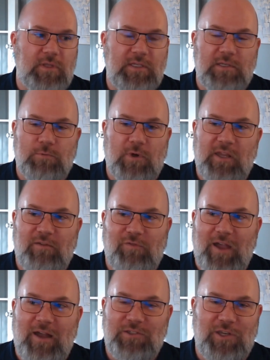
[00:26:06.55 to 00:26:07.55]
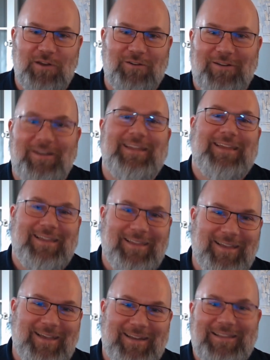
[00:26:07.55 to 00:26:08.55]
This is working fast,
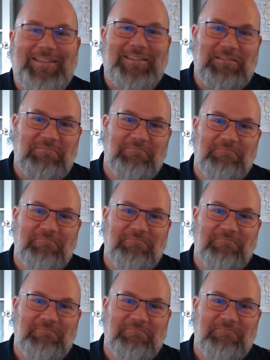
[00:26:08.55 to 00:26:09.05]
and it's